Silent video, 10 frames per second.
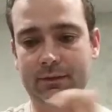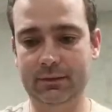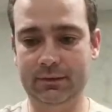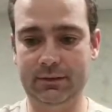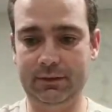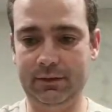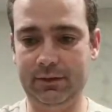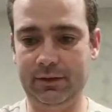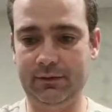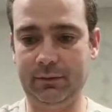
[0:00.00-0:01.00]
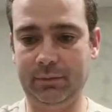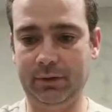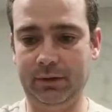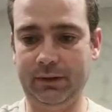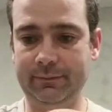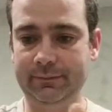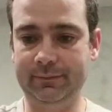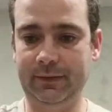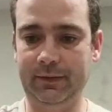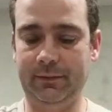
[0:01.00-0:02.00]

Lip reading: You just have to pull it. Now, there we go.